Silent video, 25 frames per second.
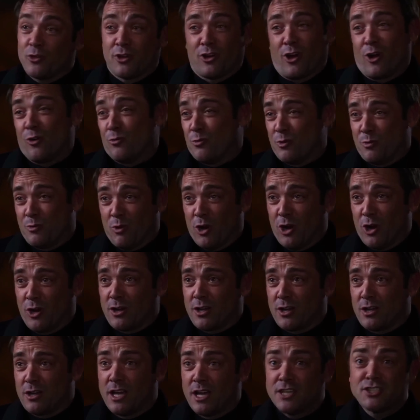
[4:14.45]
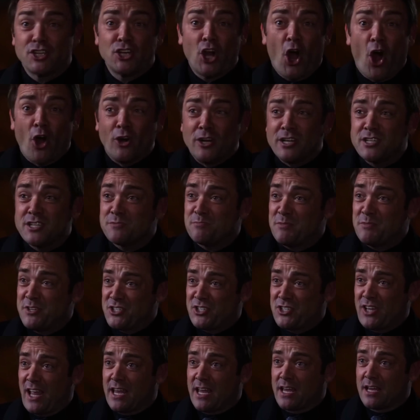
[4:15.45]
made him a fan favorite.
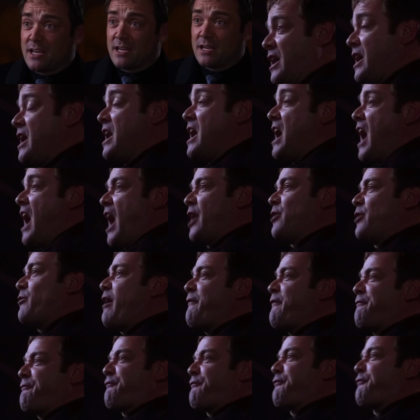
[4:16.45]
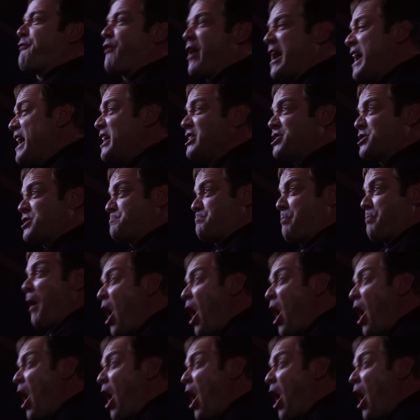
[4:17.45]
He somehow managed to be both